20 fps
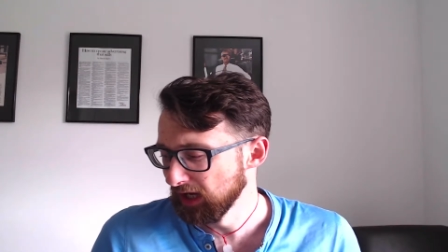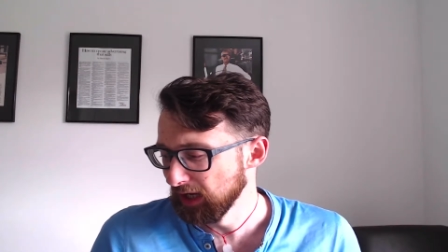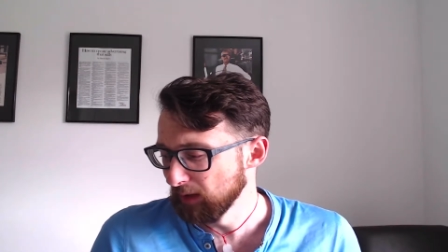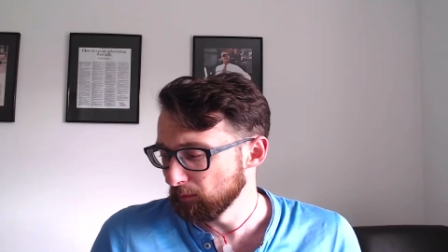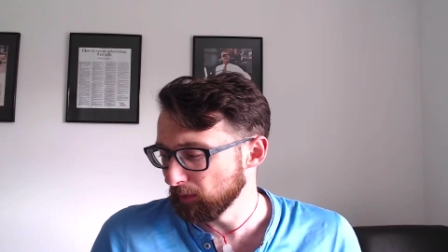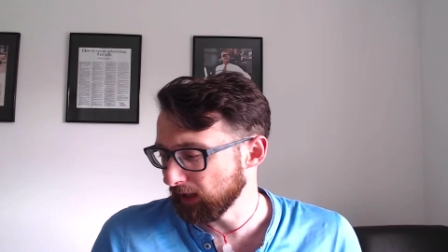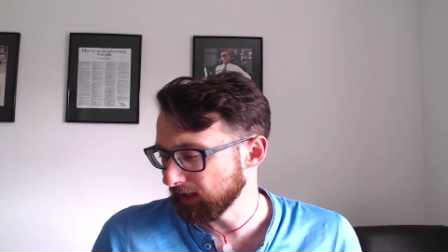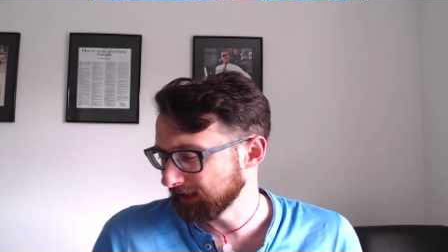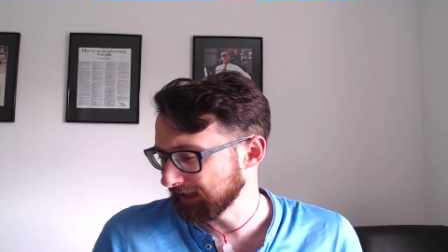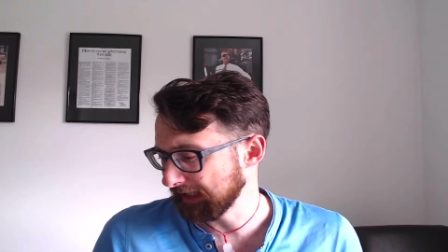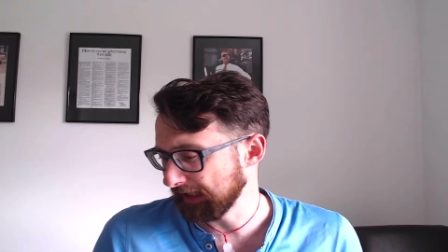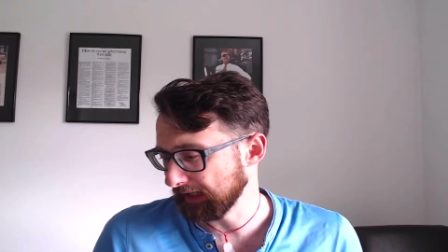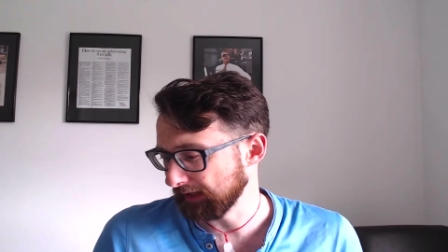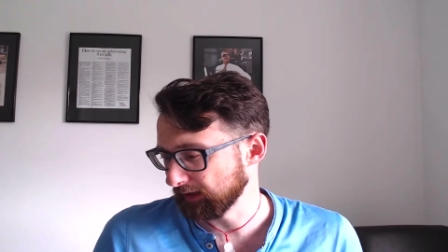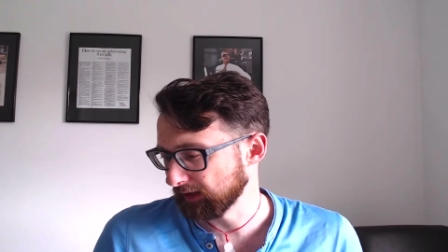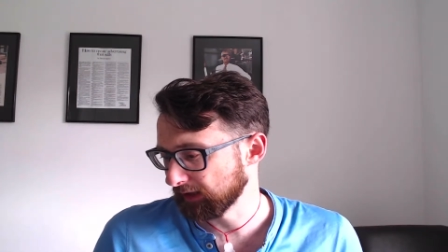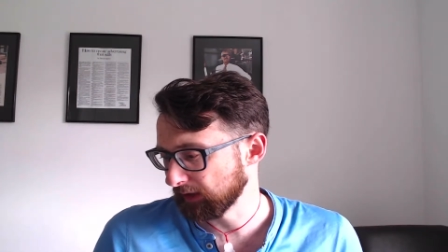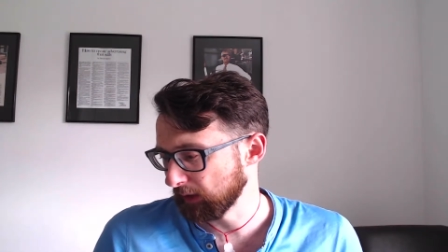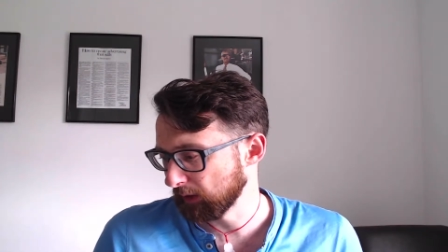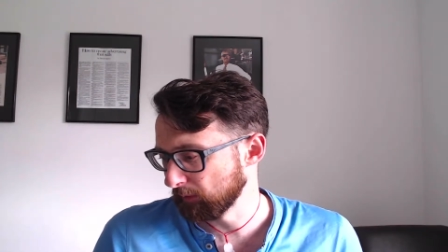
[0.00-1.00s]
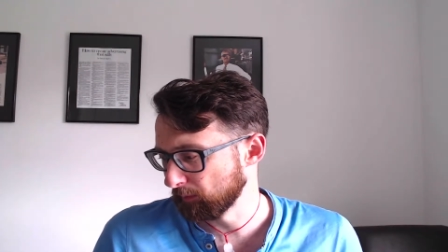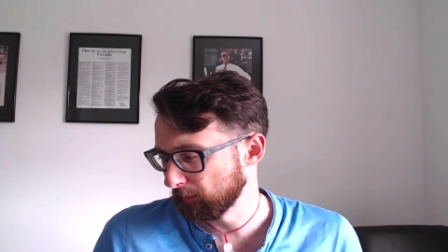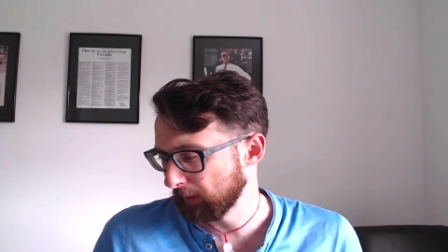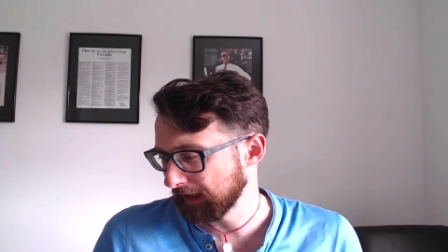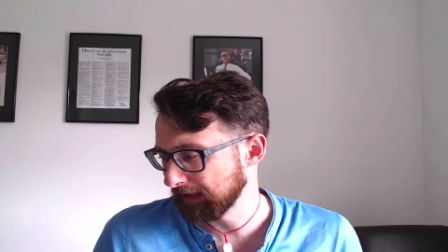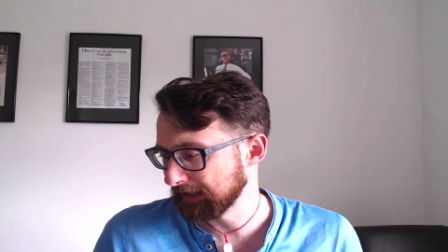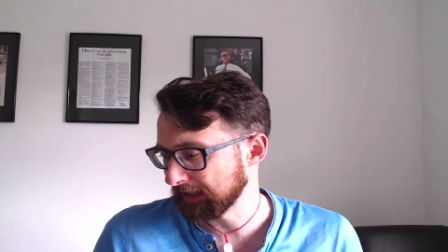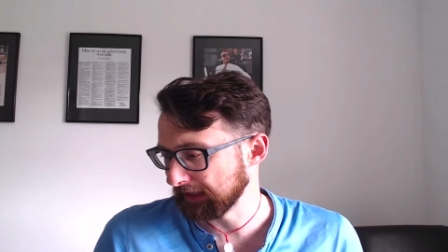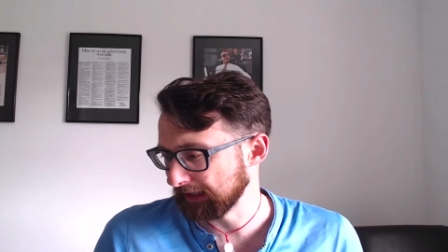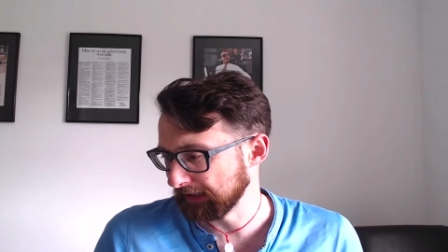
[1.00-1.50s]
But that's it. So
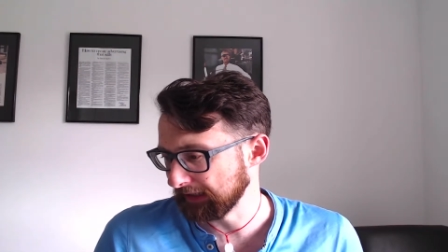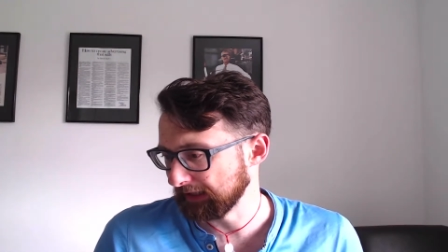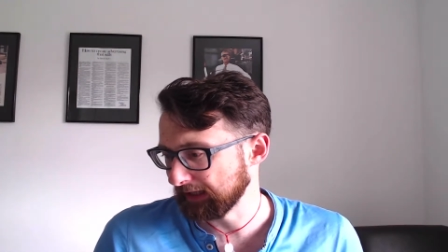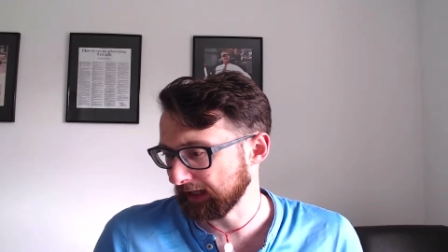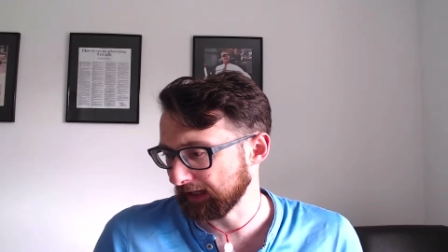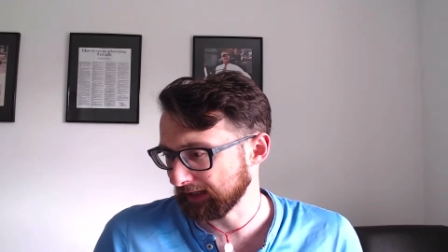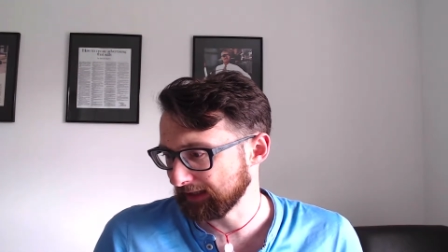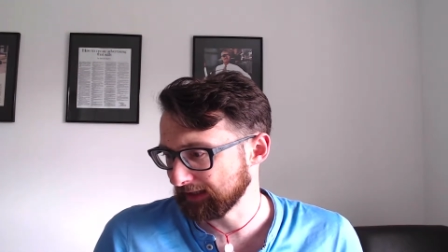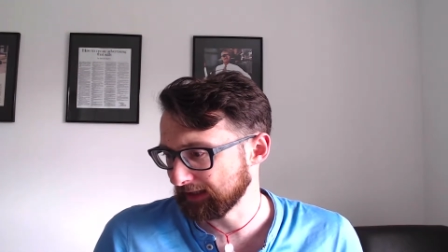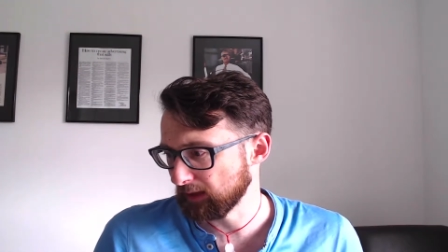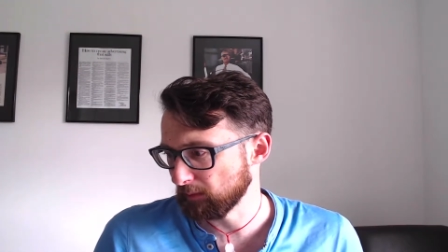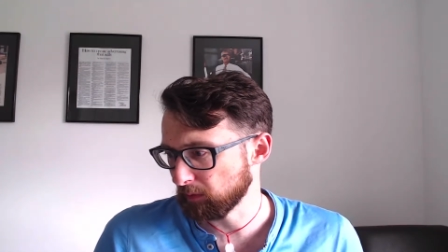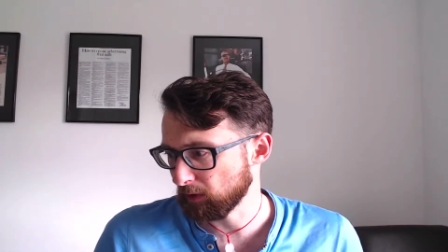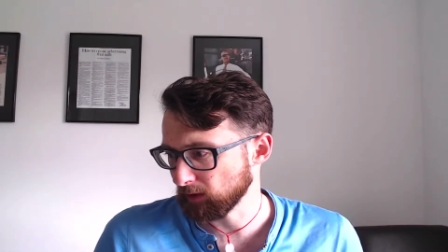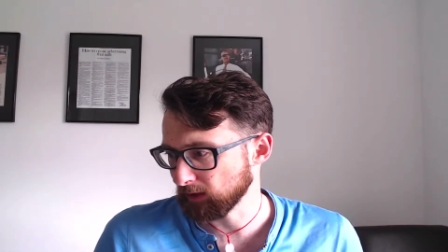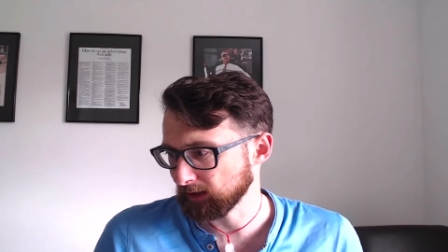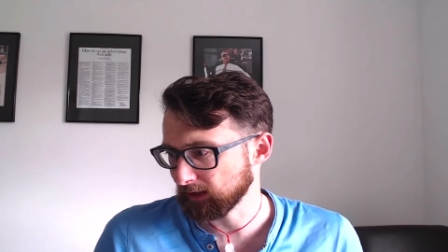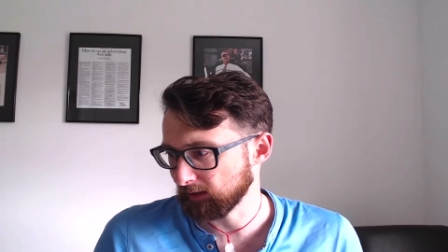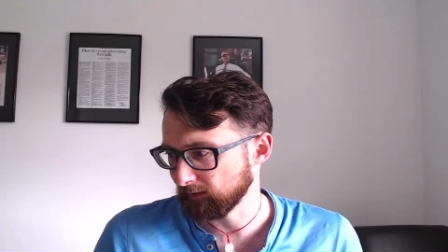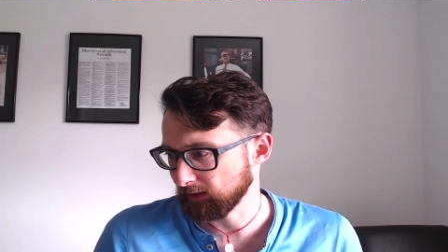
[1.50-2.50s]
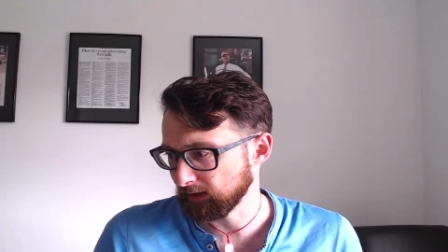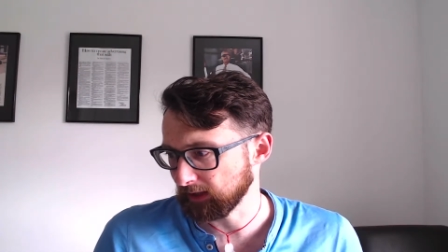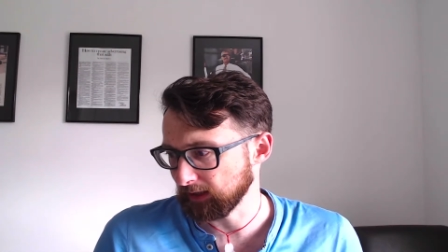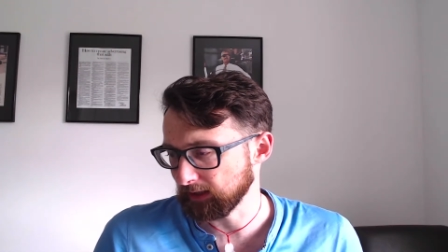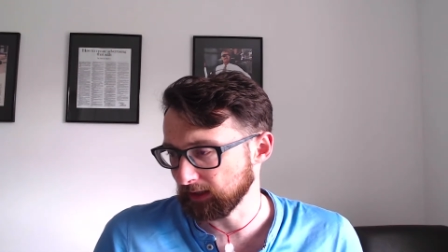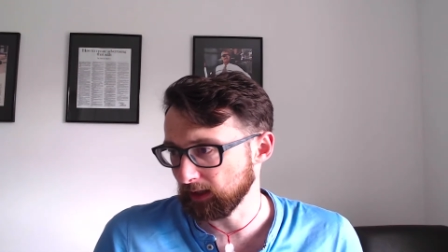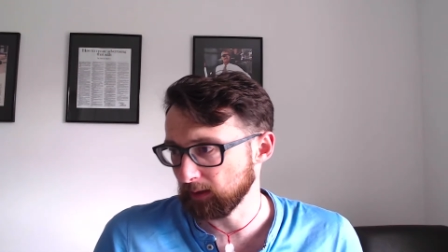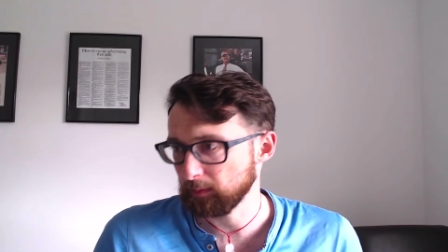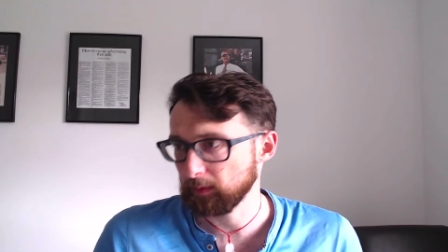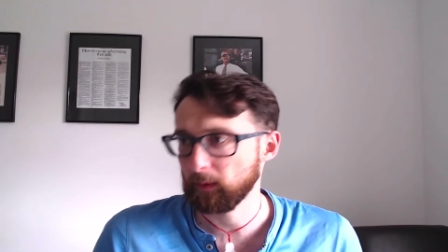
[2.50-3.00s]
basically, that is the productivity
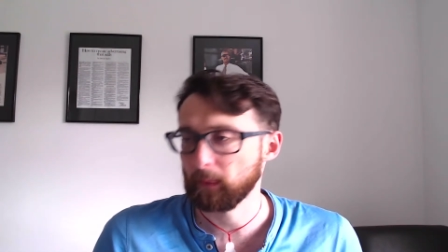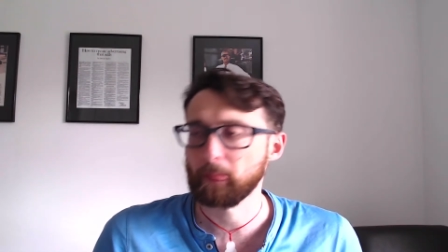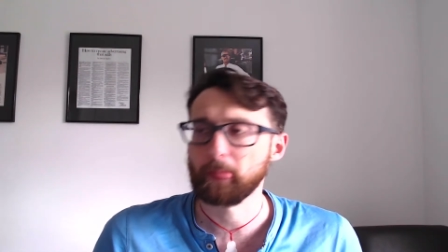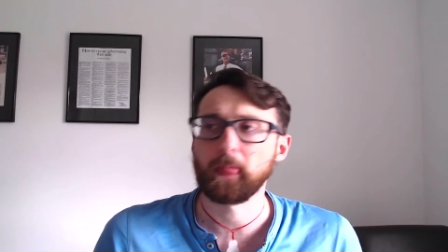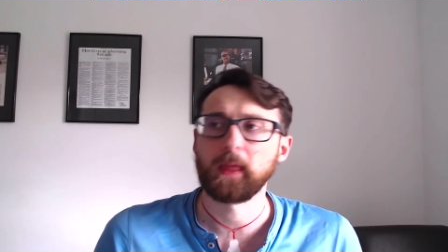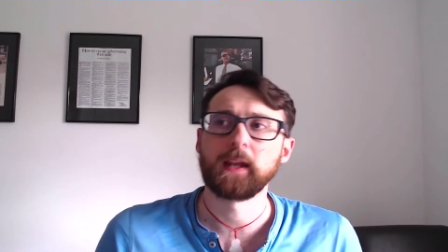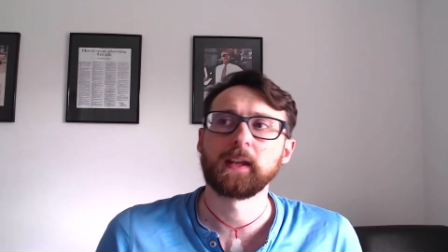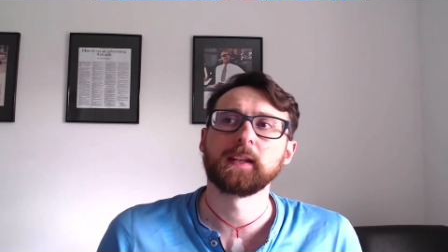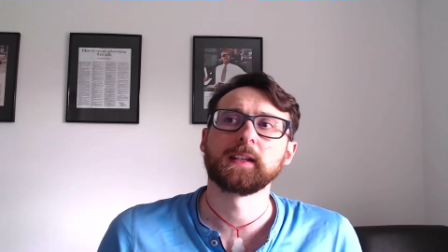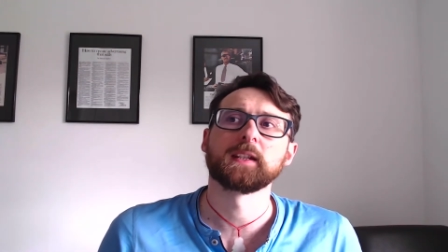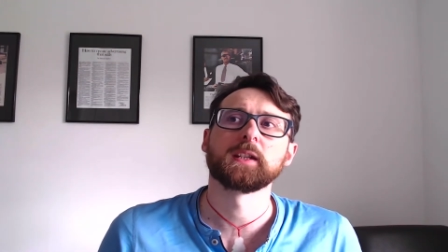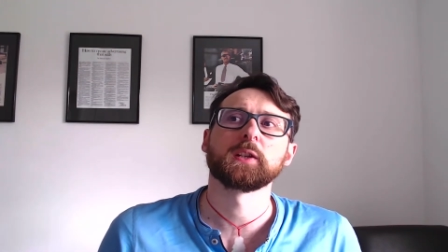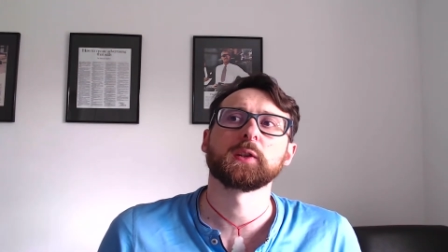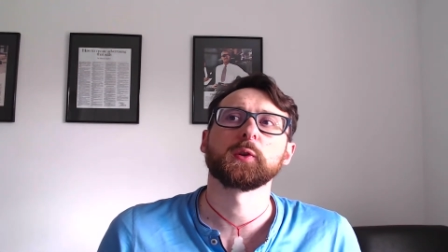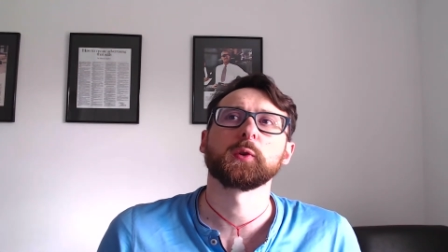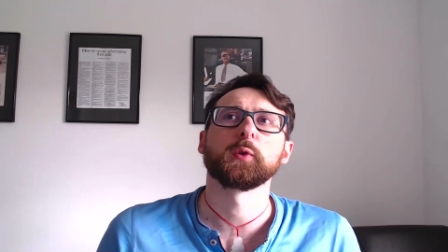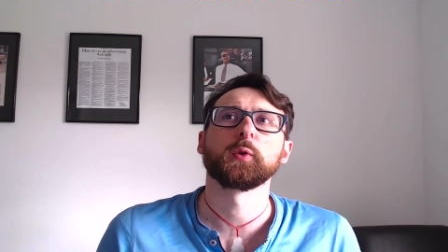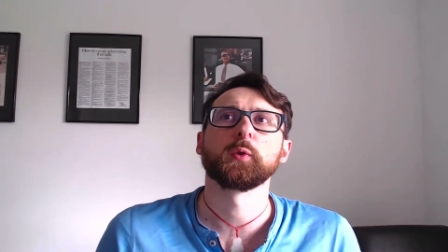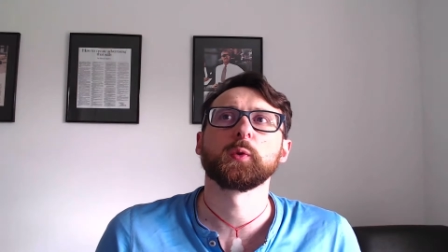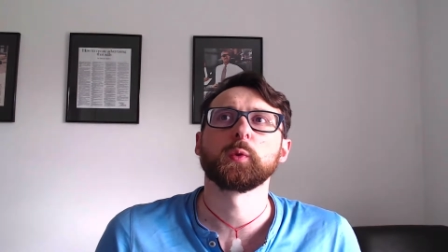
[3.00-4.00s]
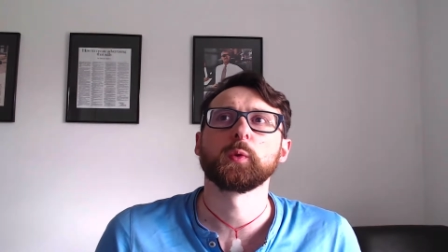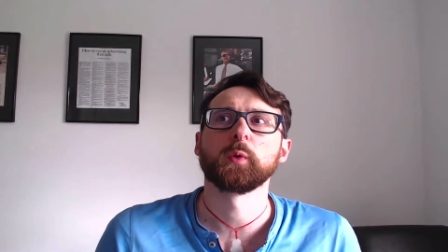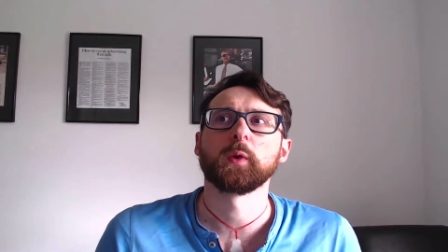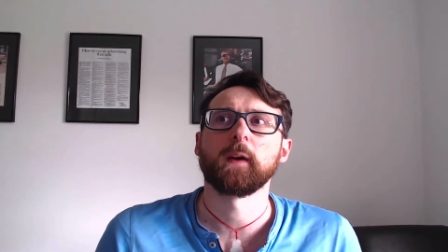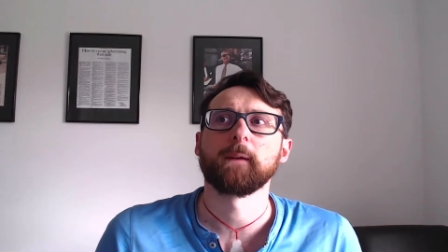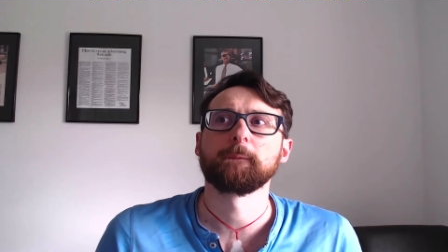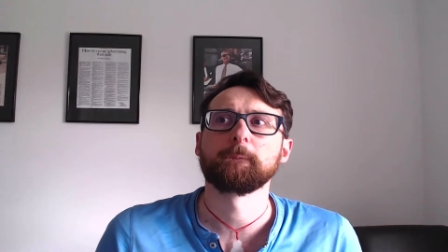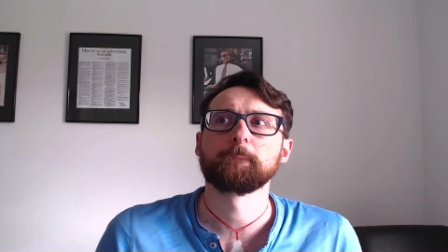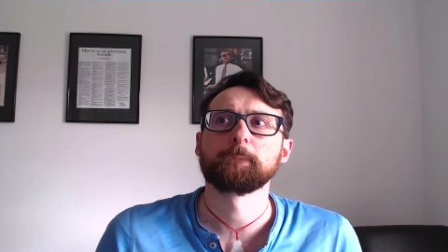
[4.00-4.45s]
tip is to